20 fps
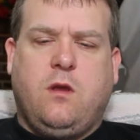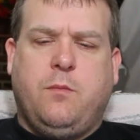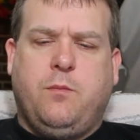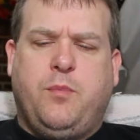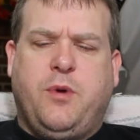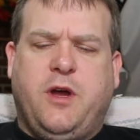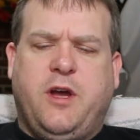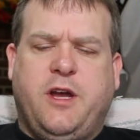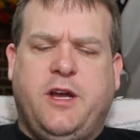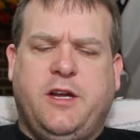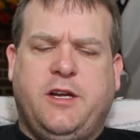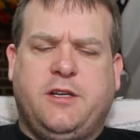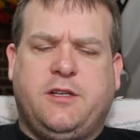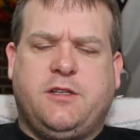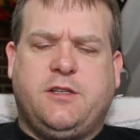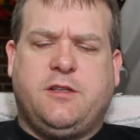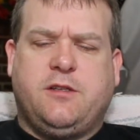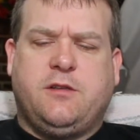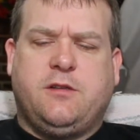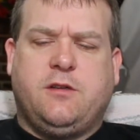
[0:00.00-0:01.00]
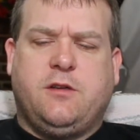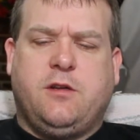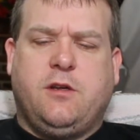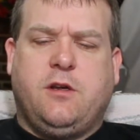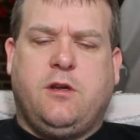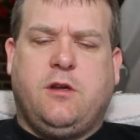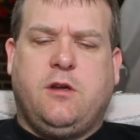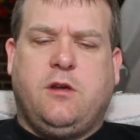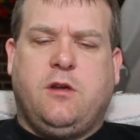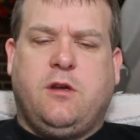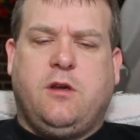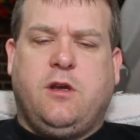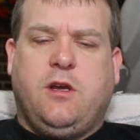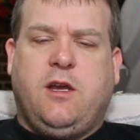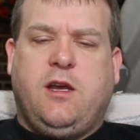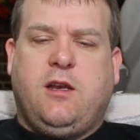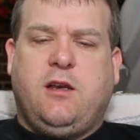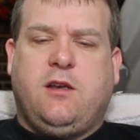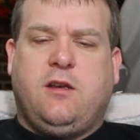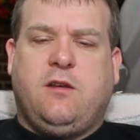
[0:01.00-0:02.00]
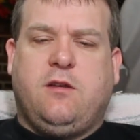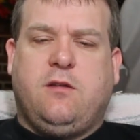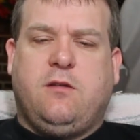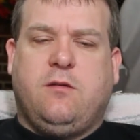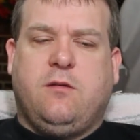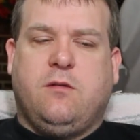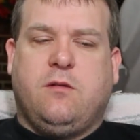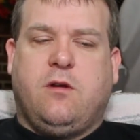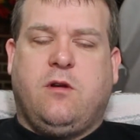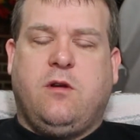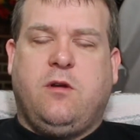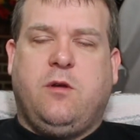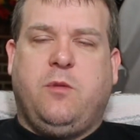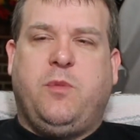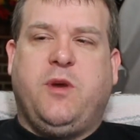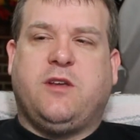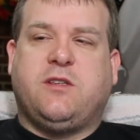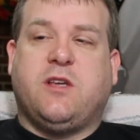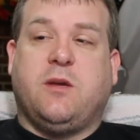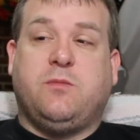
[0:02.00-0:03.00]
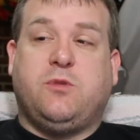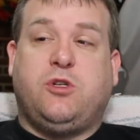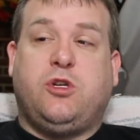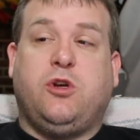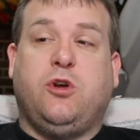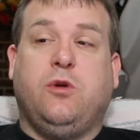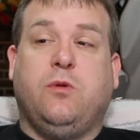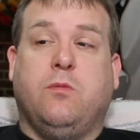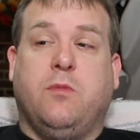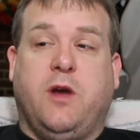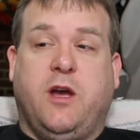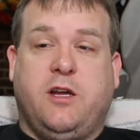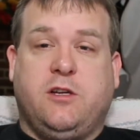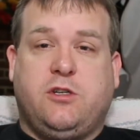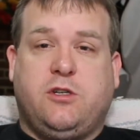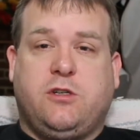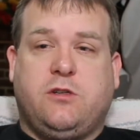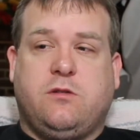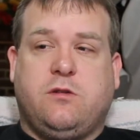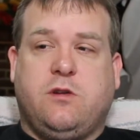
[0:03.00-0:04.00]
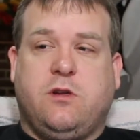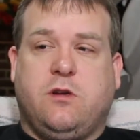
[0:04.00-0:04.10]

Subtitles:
but it picks up too much.